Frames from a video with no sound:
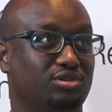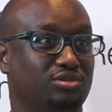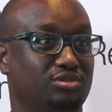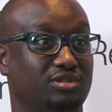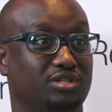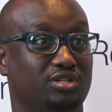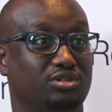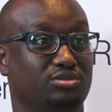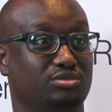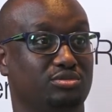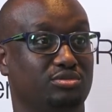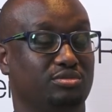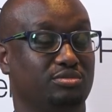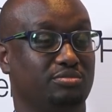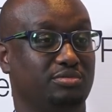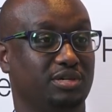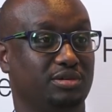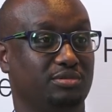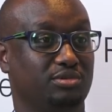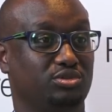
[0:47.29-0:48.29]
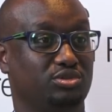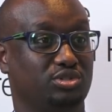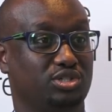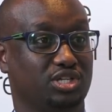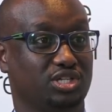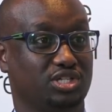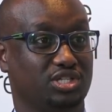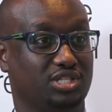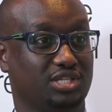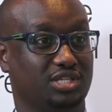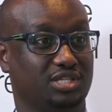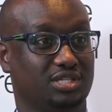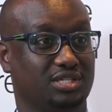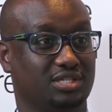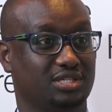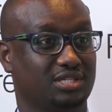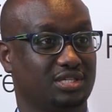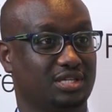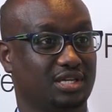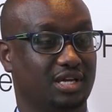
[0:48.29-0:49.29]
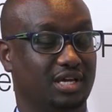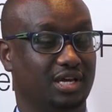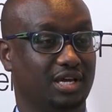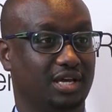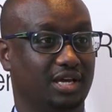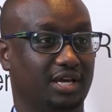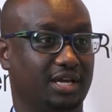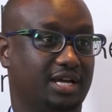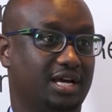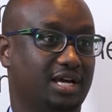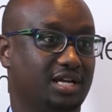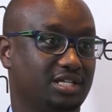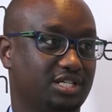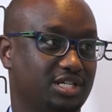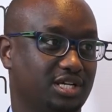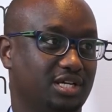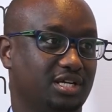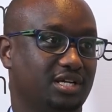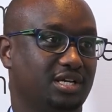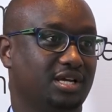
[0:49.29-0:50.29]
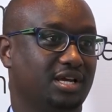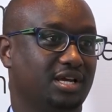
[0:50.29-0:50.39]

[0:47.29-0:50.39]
you need to be able to change this culture.